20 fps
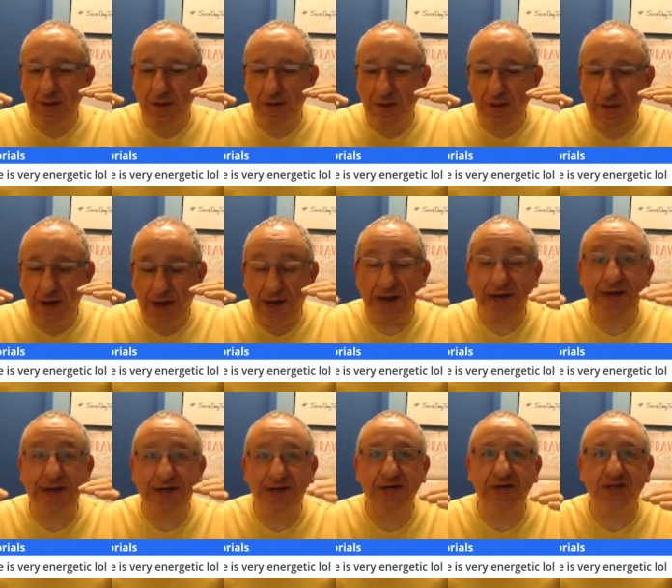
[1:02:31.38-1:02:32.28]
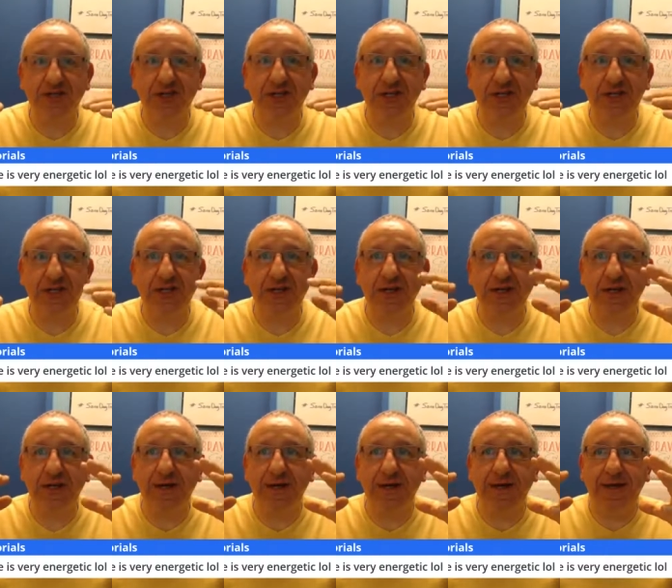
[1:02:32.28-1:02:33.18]
high energy
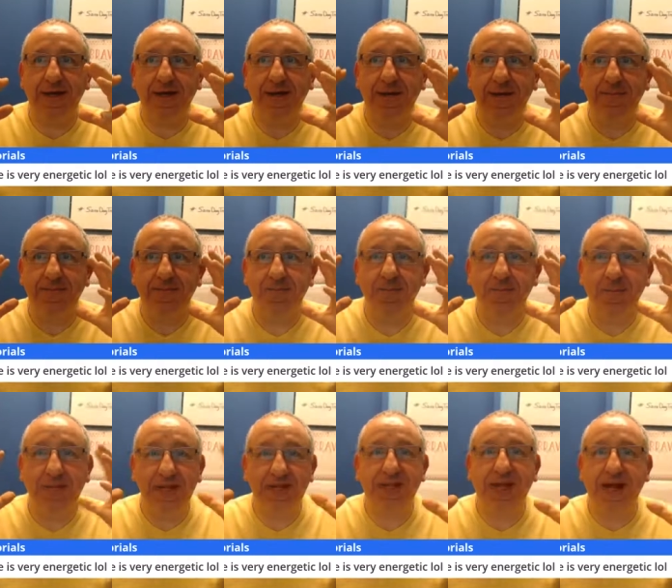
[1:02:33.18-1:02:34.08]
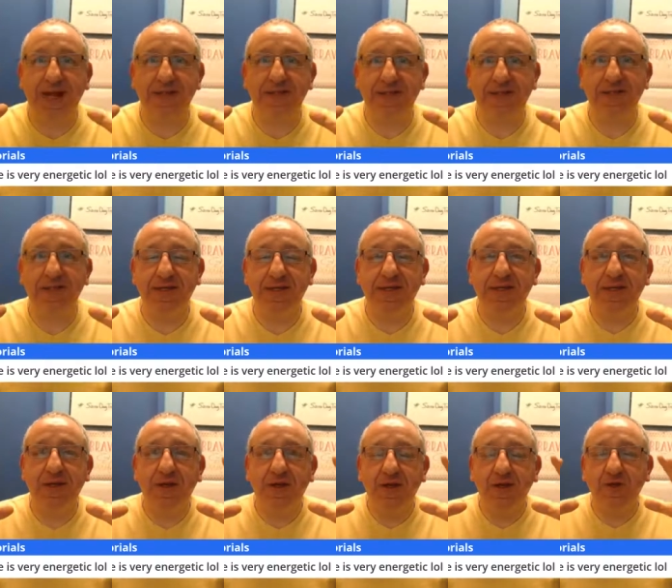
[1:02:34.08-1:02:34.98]
uh, mentality
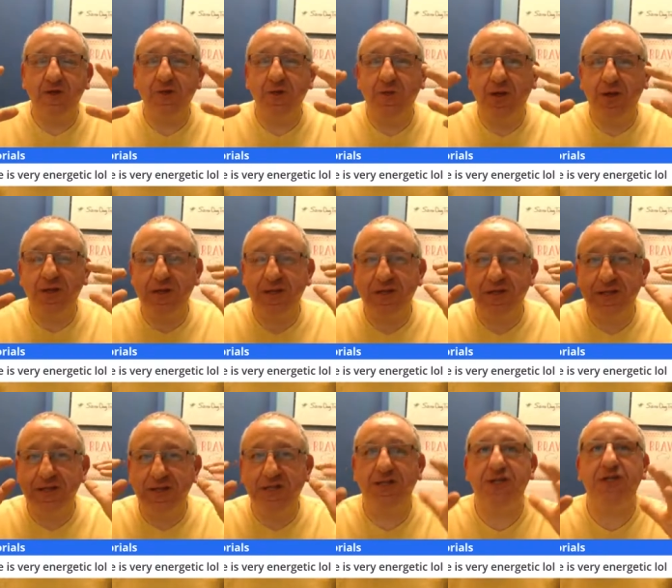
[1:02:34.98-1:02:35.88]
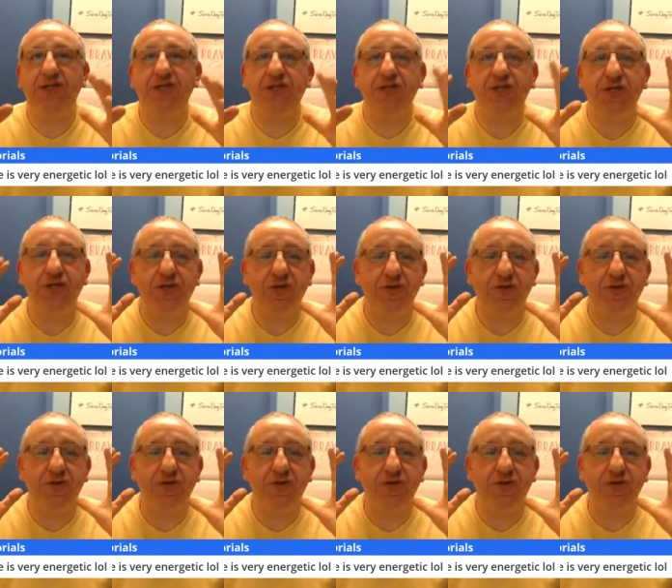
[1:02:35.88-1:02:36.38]
you want to teach